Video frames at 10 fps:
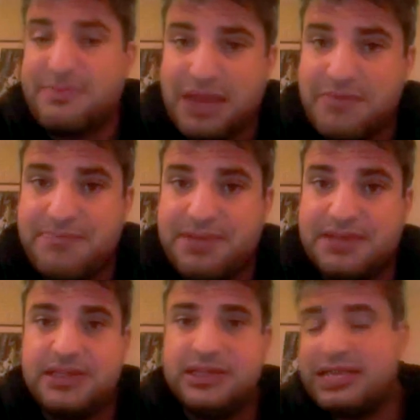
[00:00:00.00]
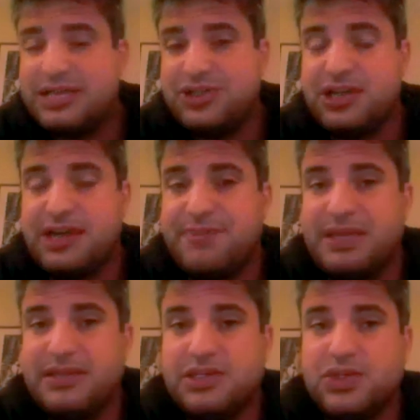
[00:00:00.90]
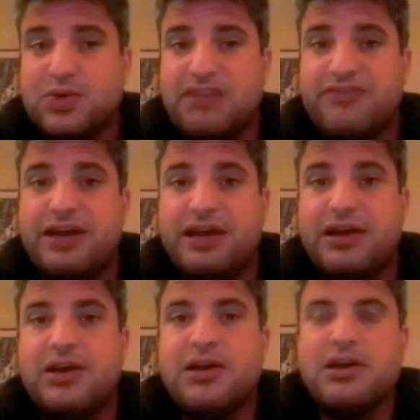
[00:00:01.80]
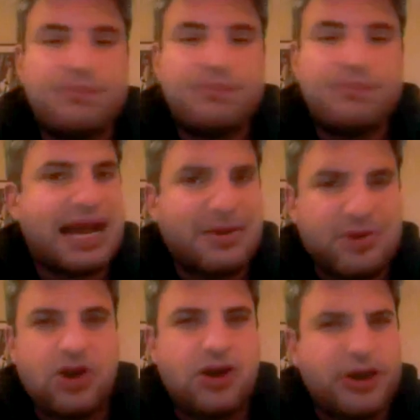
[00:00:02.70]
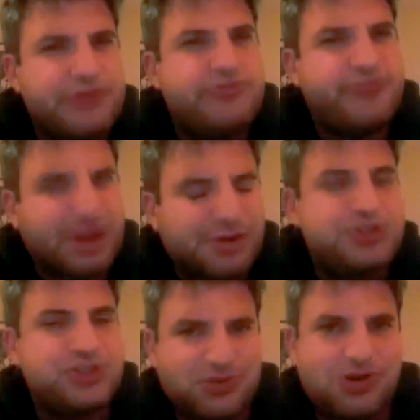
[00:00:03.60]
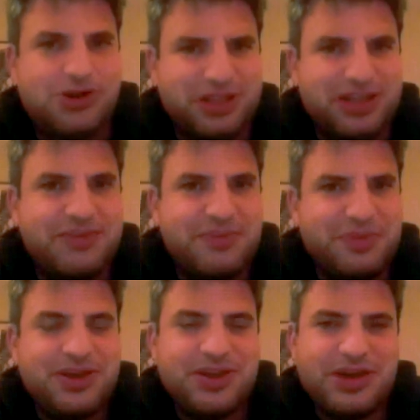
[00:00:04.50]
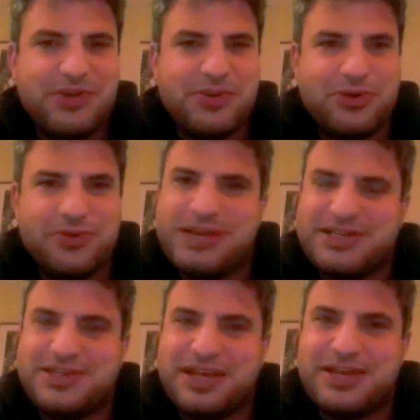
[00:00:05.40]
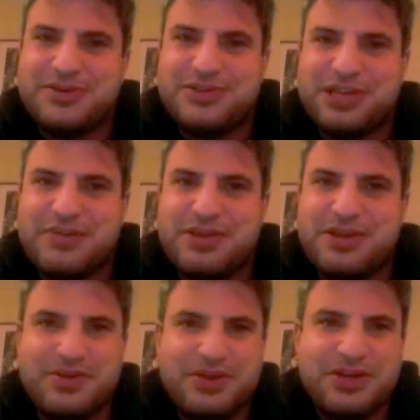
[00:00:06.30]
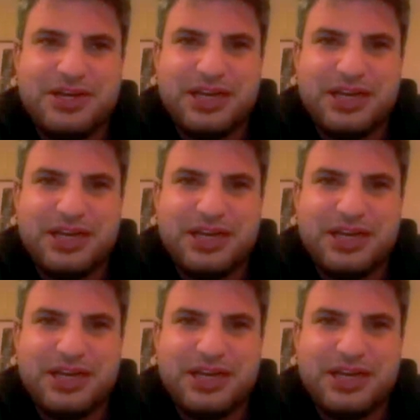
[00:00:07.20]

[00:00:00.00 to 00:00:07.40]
I made my business. That should not be a disqualifier. But I would argue very strongly that World Wrestling Entertainment